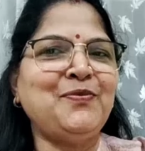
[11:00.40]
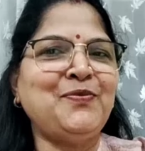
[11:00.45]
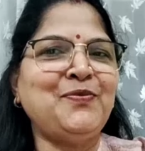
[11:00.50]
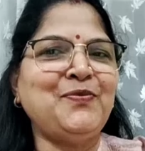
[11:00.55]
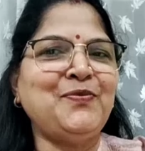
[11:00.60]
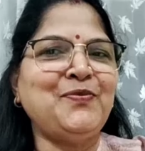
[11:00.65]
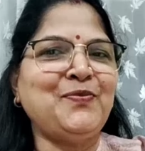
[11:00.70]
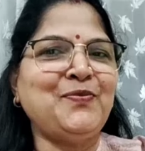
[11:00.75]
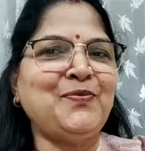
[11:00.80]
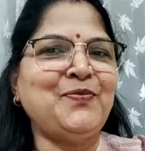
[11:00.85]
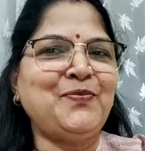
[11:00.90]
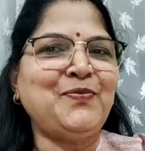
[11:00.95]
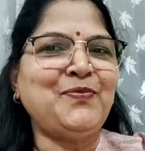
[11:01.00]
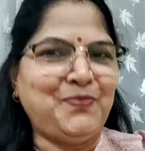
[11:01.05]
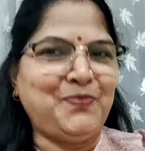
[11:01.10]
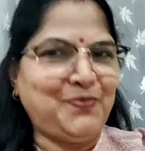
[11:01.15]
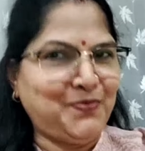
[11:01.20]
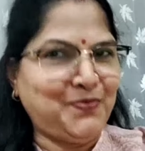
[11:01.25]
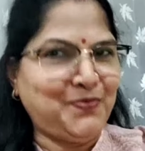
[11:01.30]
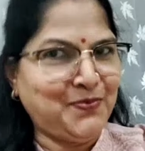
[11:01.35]

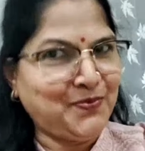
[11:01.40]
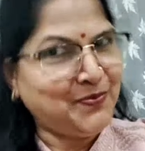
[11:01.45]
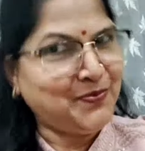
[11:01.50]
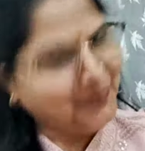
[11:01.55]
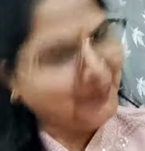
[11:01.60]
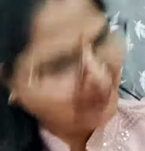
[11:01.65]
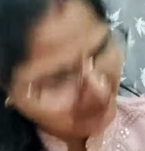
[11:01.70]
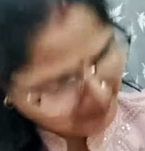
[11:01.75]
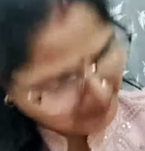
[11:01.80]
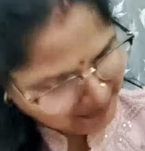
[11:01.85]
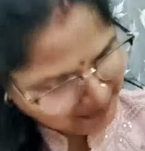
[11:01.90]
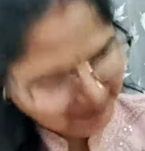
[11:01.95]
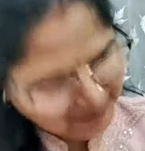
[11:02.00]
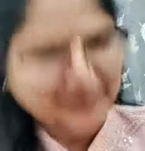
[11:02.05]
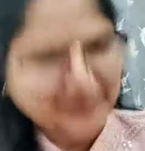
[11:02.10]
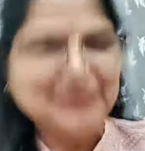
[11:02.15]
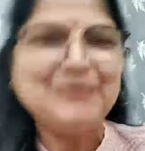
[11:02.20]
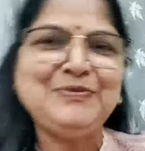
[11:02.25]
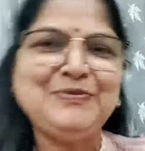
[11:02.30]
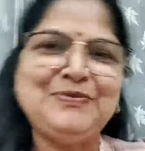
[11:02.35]

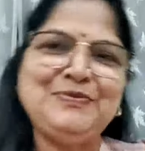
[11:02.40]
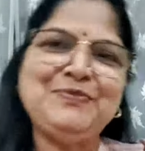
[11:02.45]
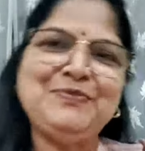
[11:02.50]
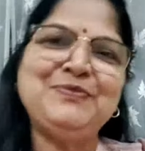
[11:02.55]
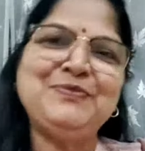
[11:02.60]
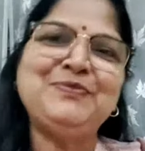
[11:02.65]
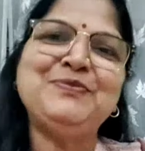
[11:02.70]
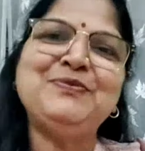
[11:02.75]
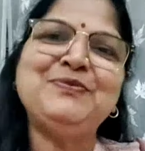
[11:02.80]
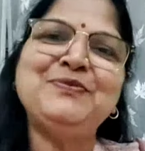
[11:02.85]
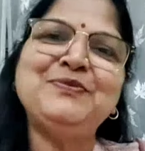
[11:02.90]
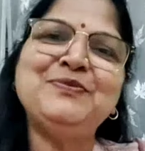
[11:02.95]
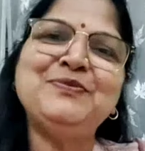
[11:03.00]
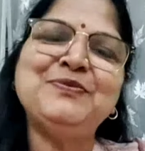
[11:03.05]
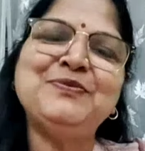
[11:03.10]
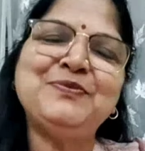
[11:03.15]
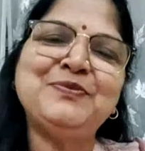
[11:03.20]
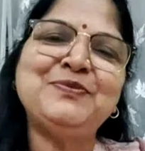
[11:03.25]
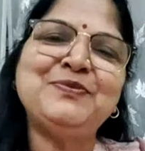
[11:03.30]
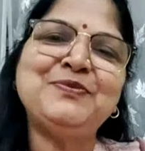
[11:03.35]

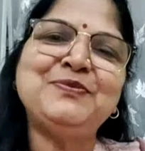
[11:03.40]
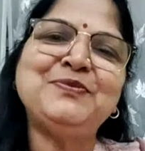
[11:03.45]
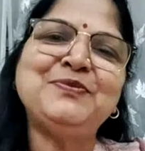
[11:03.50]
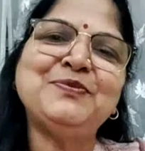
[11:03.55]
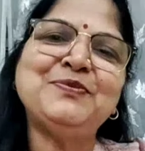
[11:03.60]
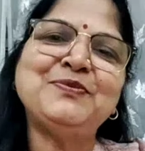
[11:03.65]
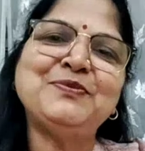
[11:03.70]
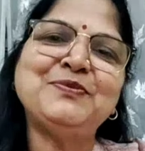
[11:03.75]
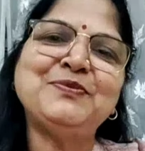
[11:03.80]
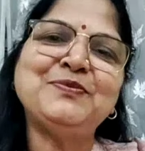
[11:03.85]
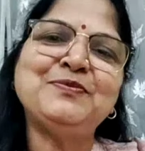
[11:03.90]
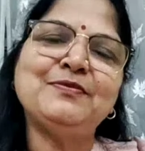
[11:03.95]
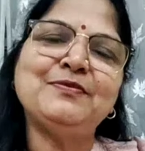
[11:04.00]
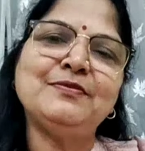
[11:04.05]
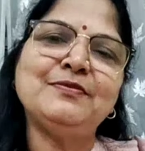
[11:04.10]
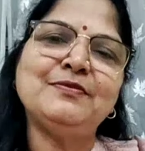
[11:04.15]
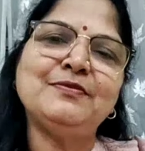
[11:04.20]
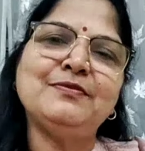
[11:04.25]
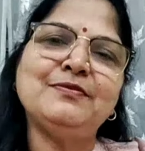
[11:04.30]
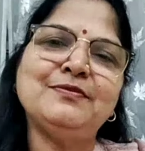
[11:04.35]

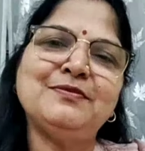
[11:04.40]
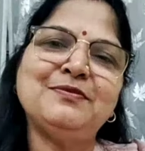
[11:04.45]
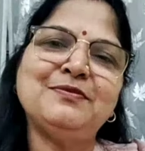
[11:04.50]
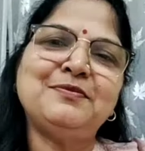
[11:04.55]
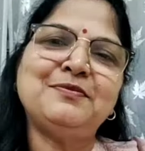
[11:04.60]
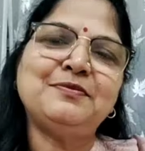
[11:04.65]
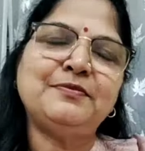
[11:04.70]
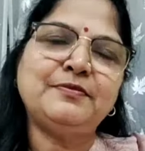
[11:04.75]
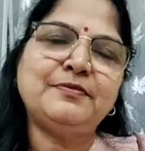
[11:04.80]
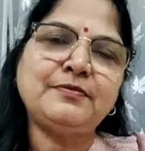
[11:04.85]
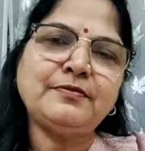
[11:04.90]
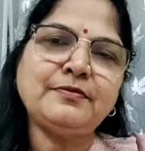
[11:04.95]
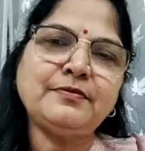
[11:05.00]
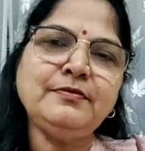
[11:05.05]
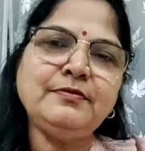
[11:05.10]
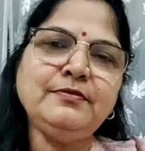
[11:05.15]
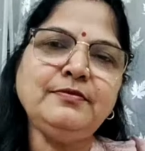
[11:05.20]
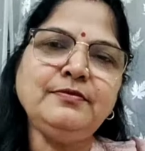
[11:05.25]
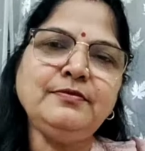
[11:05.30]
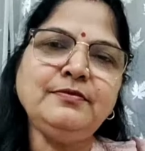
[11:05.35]

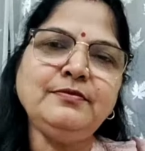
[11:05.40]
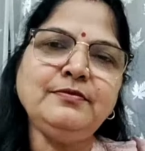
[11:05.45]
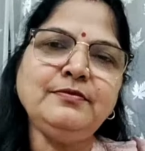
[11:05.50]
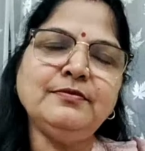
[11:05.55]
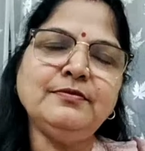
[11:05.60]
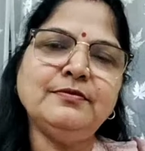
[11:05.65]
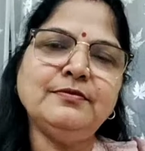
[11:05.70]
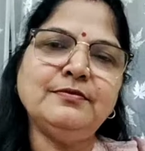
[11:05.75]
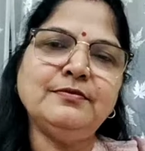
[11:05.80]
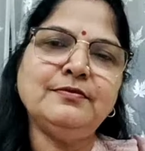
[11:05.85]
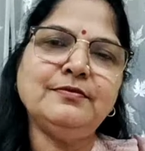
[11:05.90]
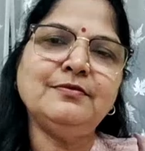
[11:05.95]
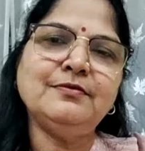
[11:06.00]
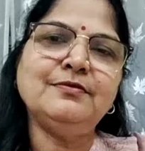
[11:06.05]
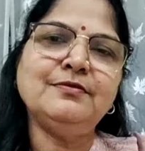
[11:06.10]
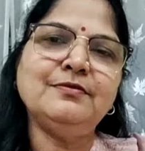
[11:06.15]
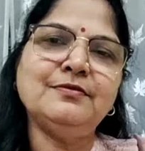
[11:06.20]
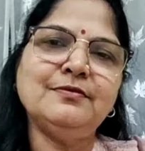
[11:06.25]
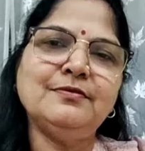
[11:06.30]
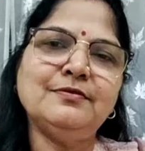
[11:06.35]

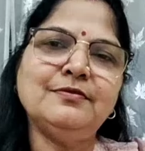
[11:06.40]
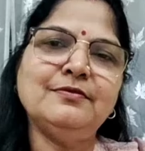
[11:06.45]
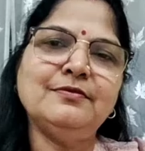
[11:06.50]
(not speaking)